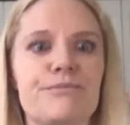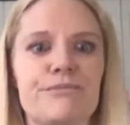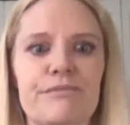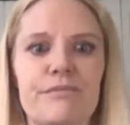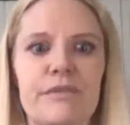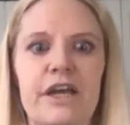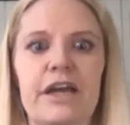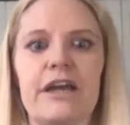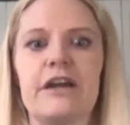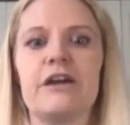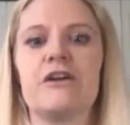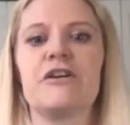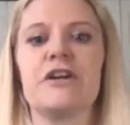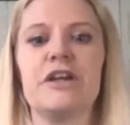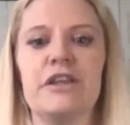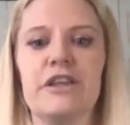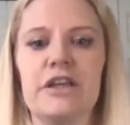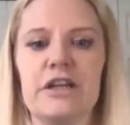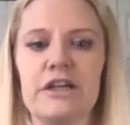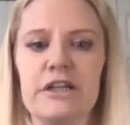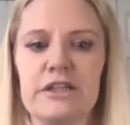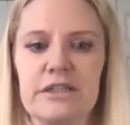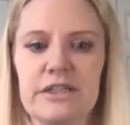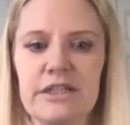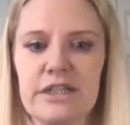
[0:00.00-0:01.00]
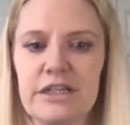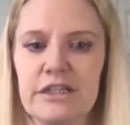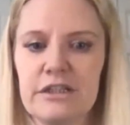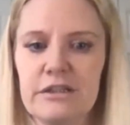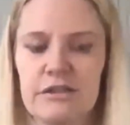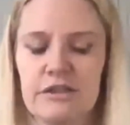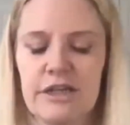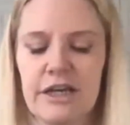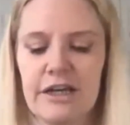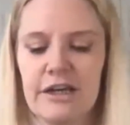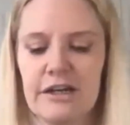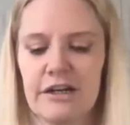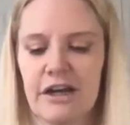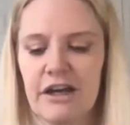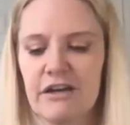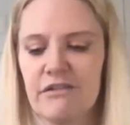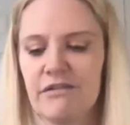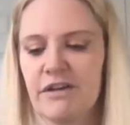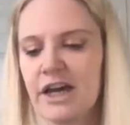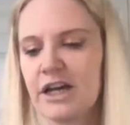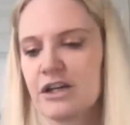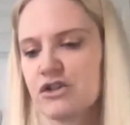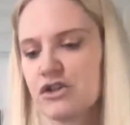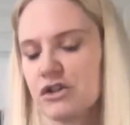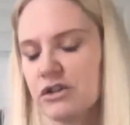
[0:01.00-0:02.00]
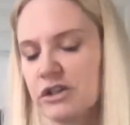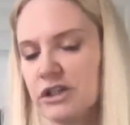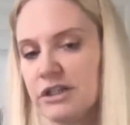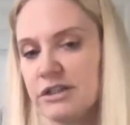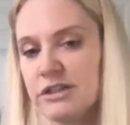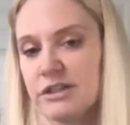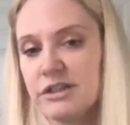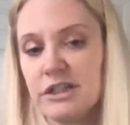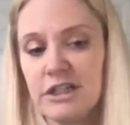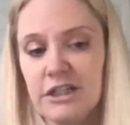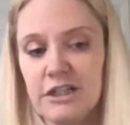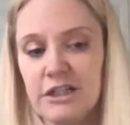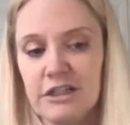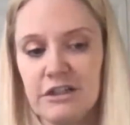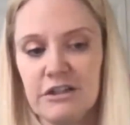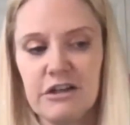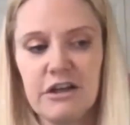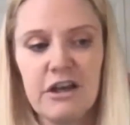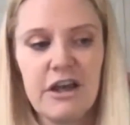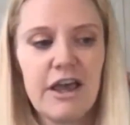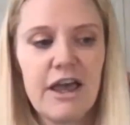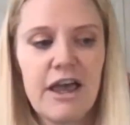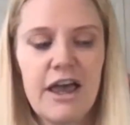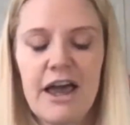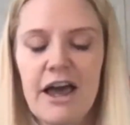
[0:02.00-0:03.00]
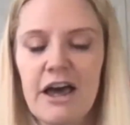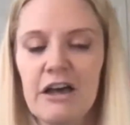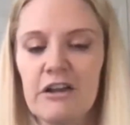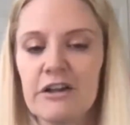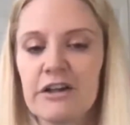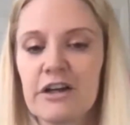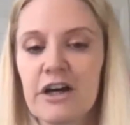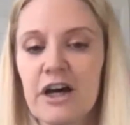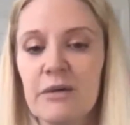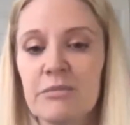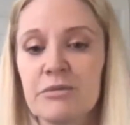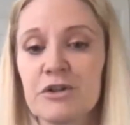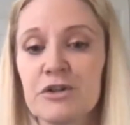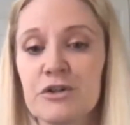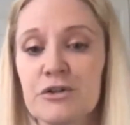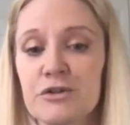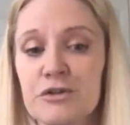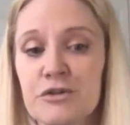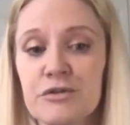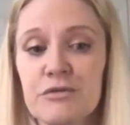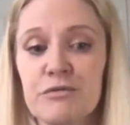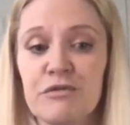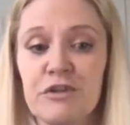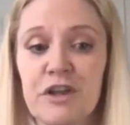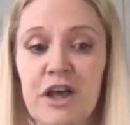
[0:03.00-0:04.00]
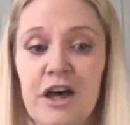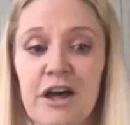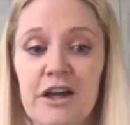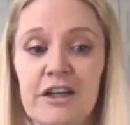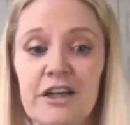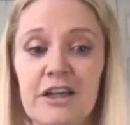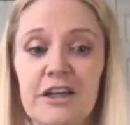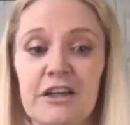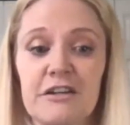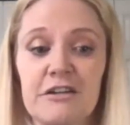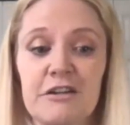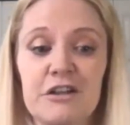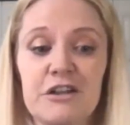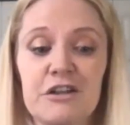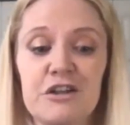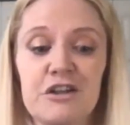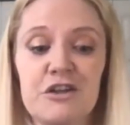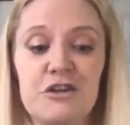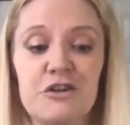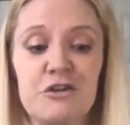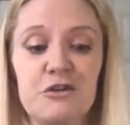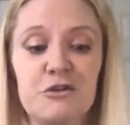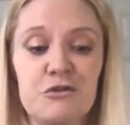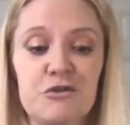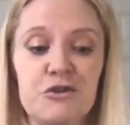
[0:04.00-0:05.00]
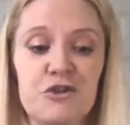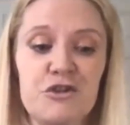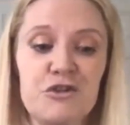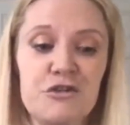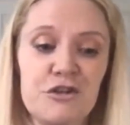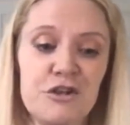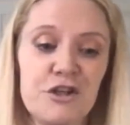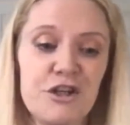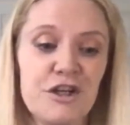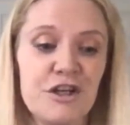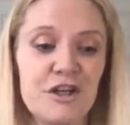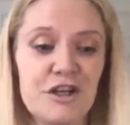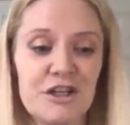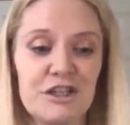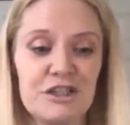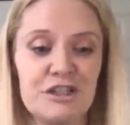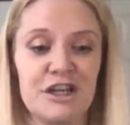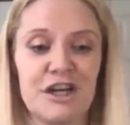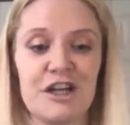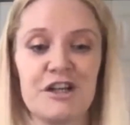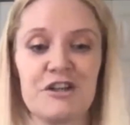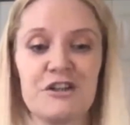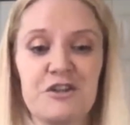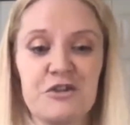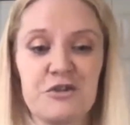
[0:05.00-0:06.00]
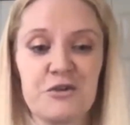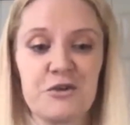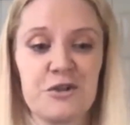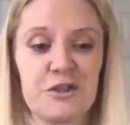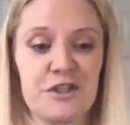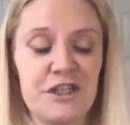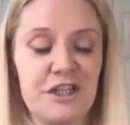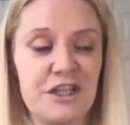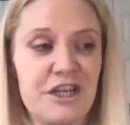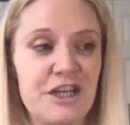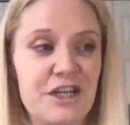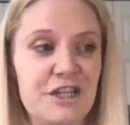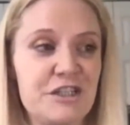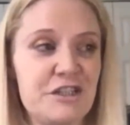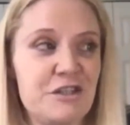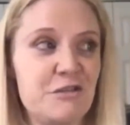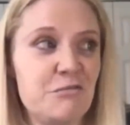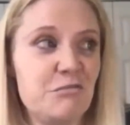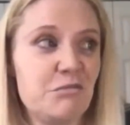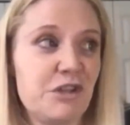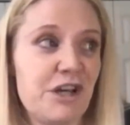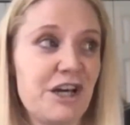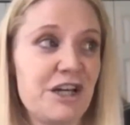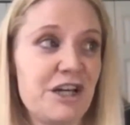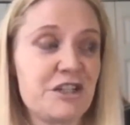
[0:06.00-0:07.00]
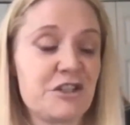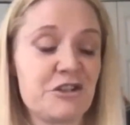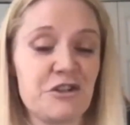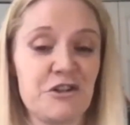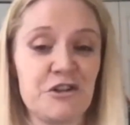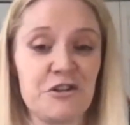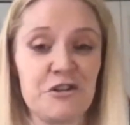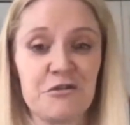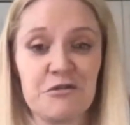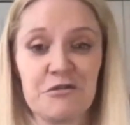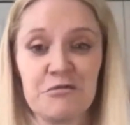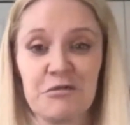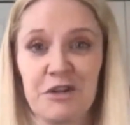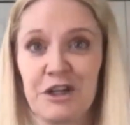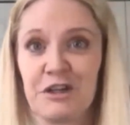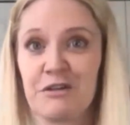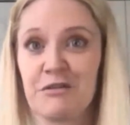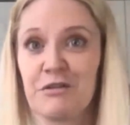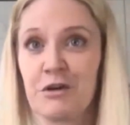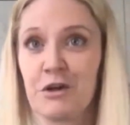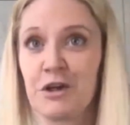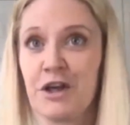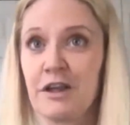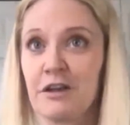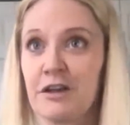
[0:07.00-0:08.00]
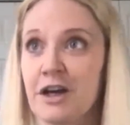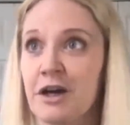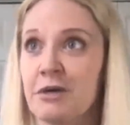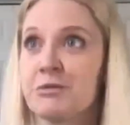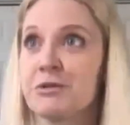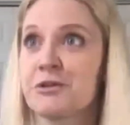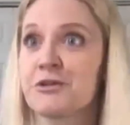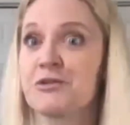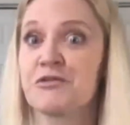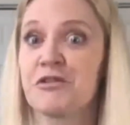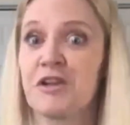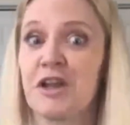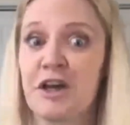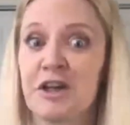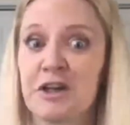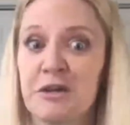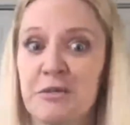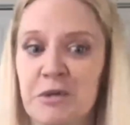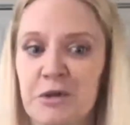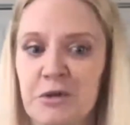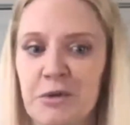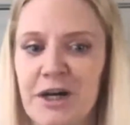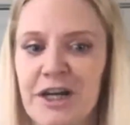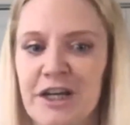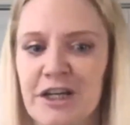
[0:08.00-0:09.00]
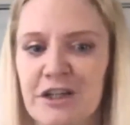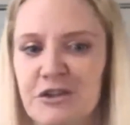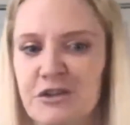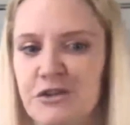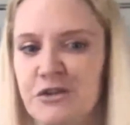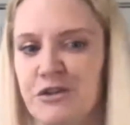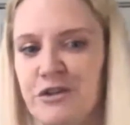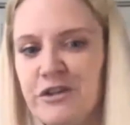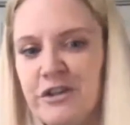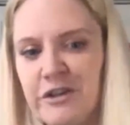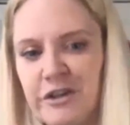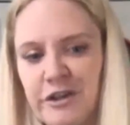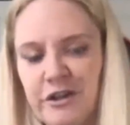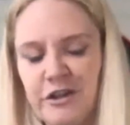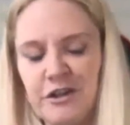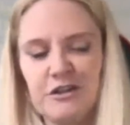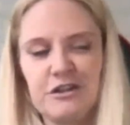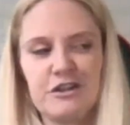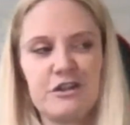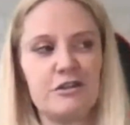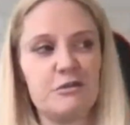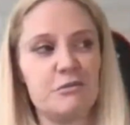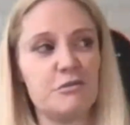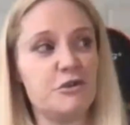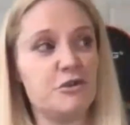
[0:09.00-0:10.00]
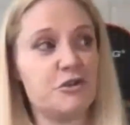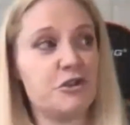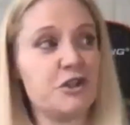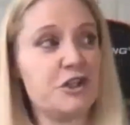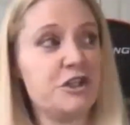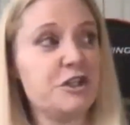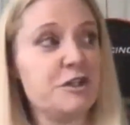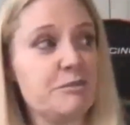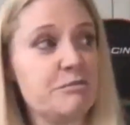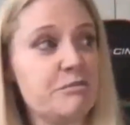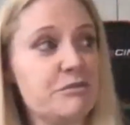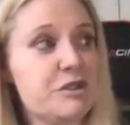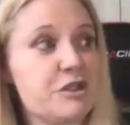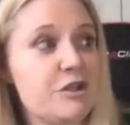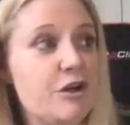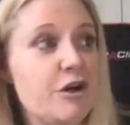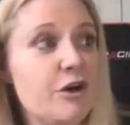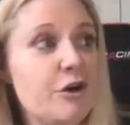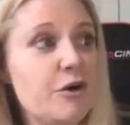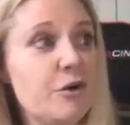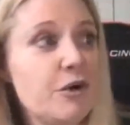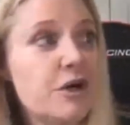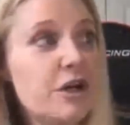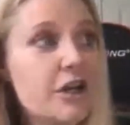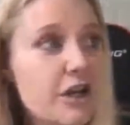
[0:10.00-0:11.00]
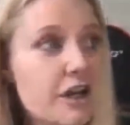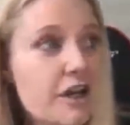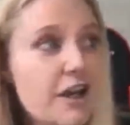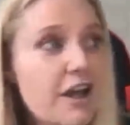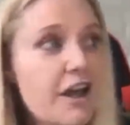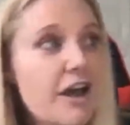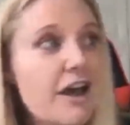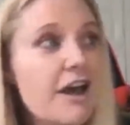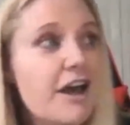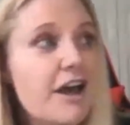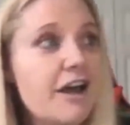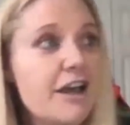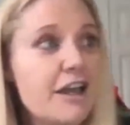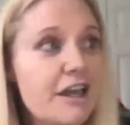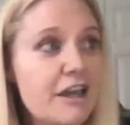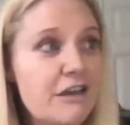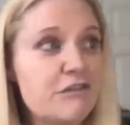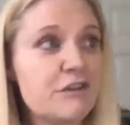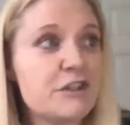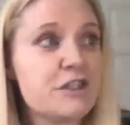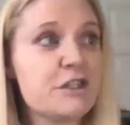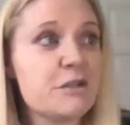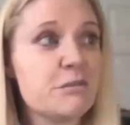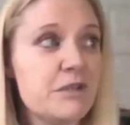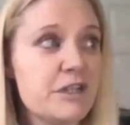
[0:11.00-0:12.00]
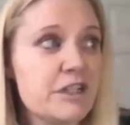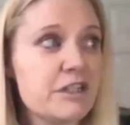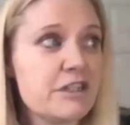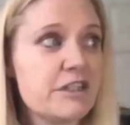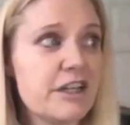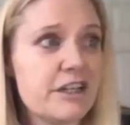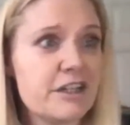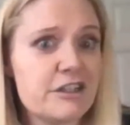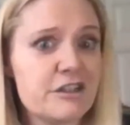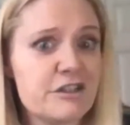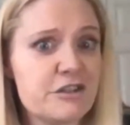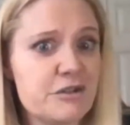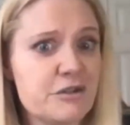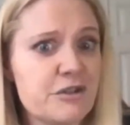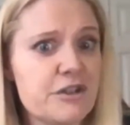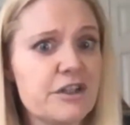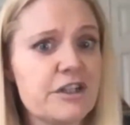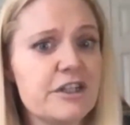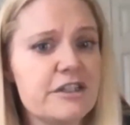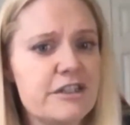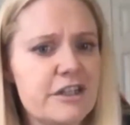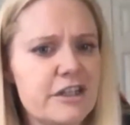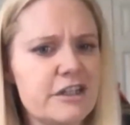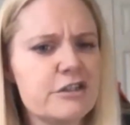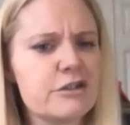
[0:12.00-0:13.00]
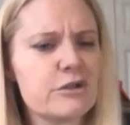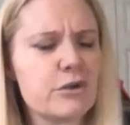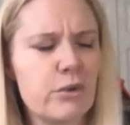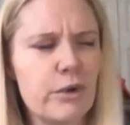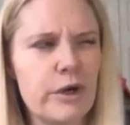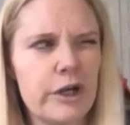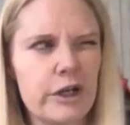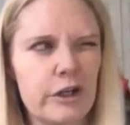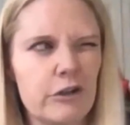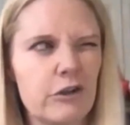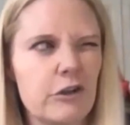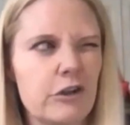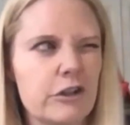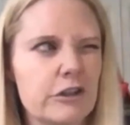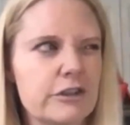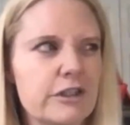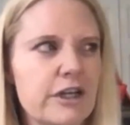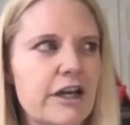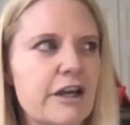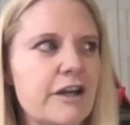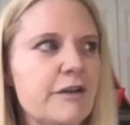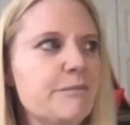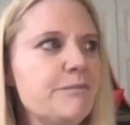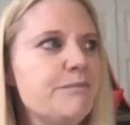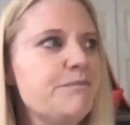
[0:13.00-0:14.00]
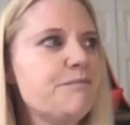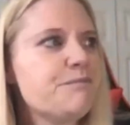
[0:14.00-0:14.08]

the area that it's in. And I've actually seen helicopters flying huge dinosaurs encased in plaster, helicopters flying them away to the museum. So if it's a big dinosaur, it takes quite a long time.